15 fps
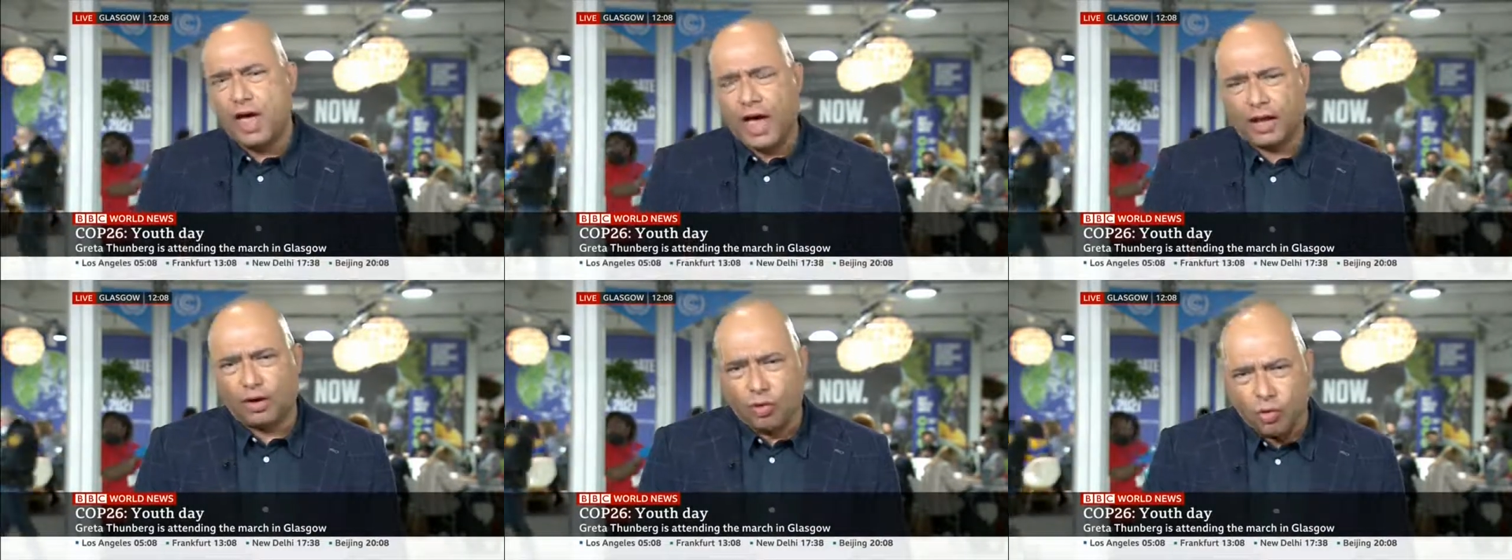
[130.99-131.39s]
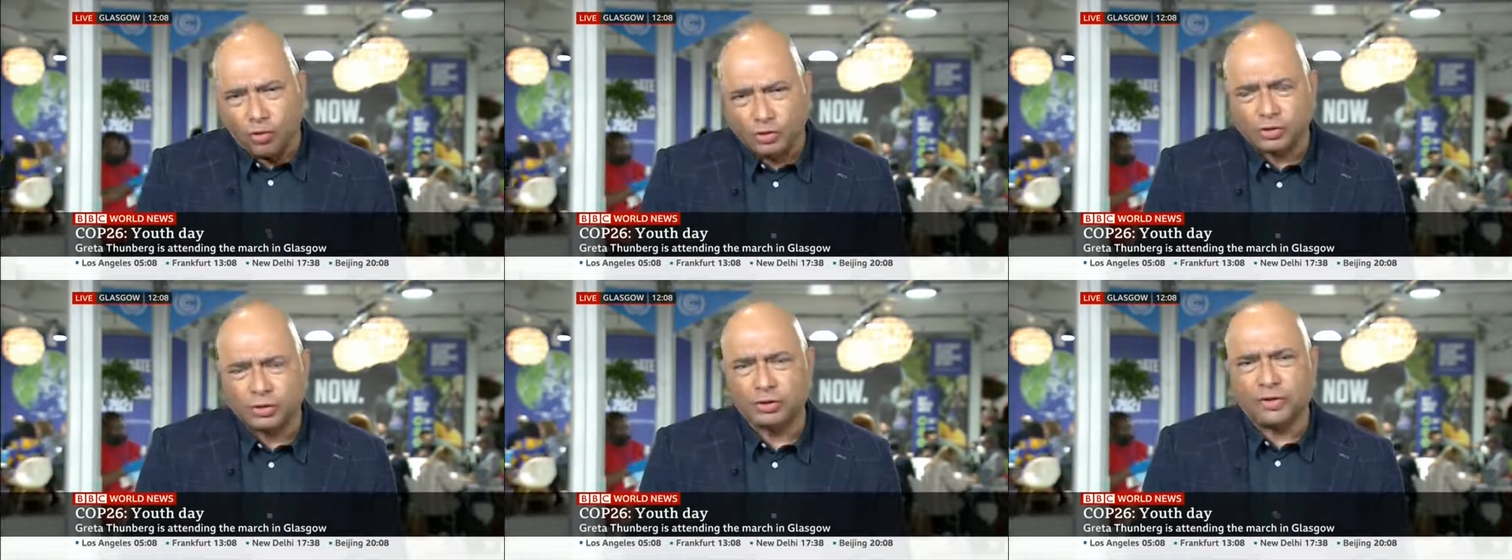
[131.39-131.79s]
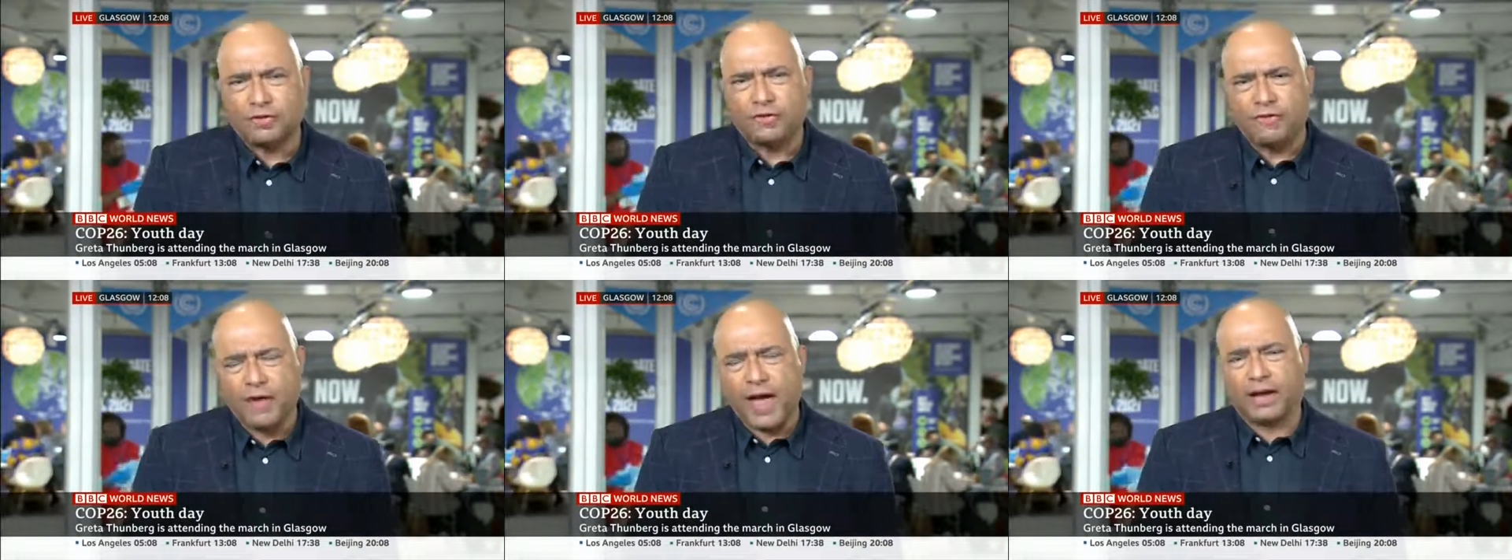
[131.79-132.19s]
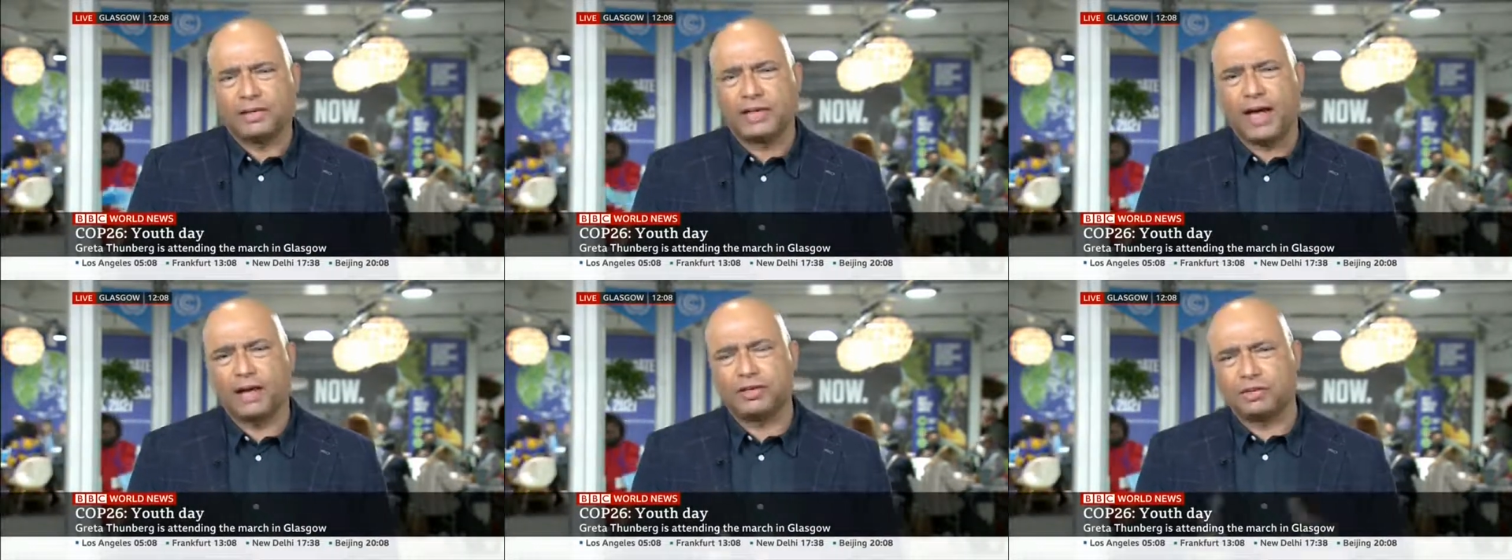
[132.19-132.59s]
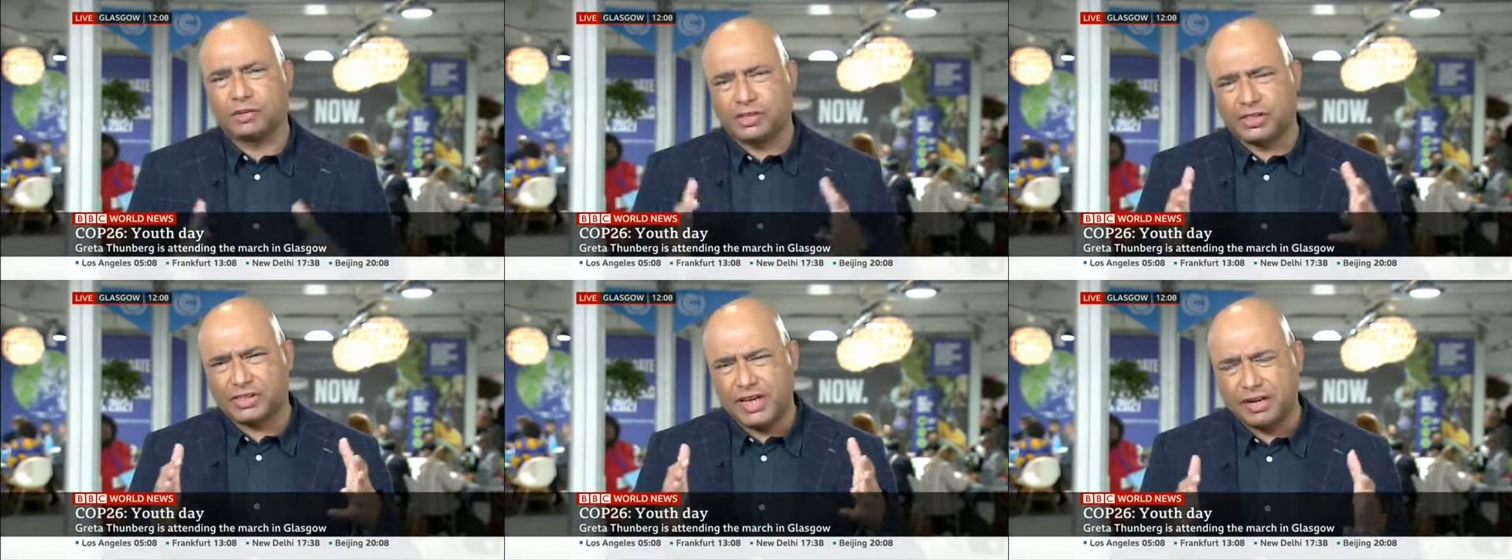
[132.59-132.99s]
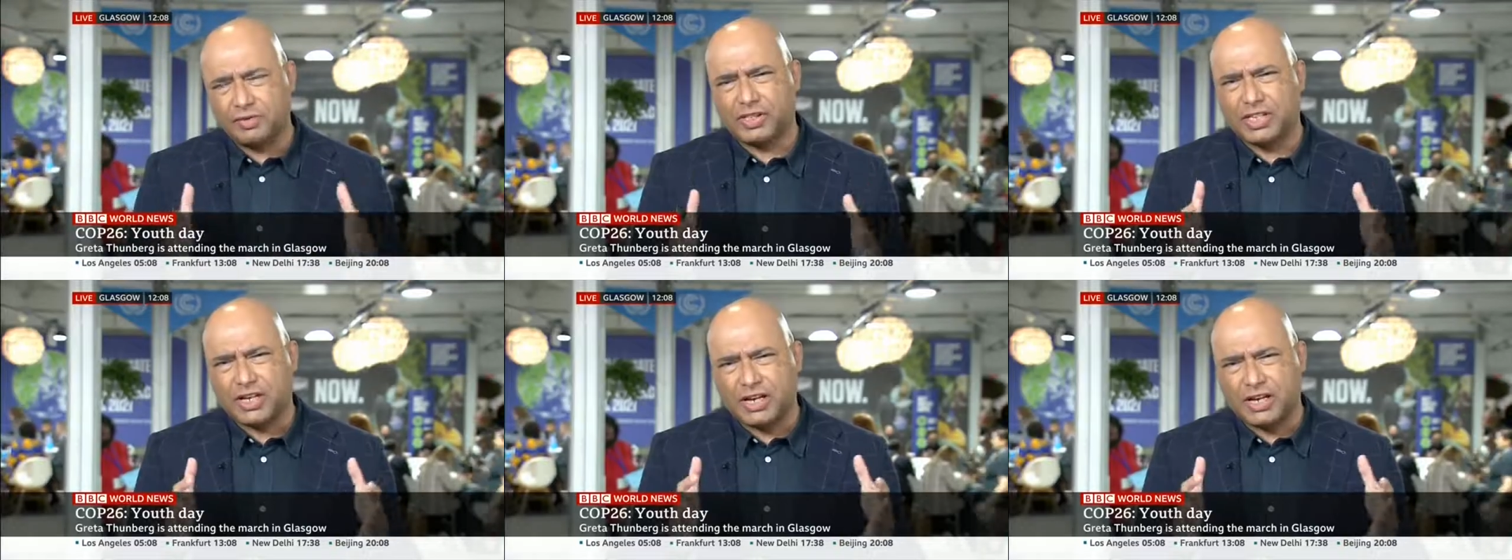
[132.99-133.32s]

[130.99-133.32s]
And also the fact that there is this energy